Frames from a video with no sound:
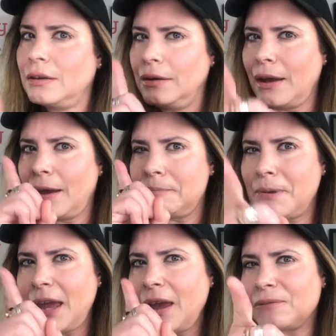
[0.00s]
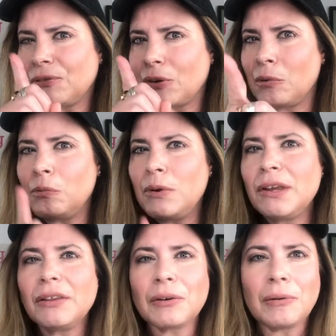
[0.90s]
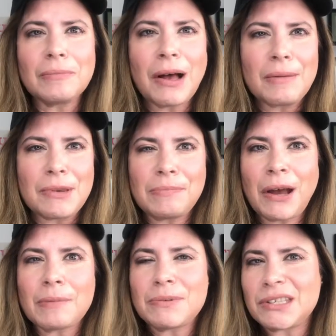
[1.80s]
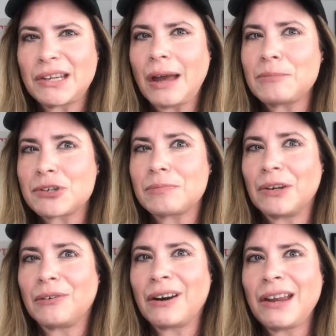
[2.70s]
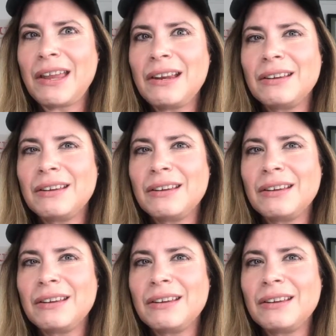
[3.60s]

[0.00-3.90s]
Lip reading: Not bad for a wee little mom and pop establishment, right?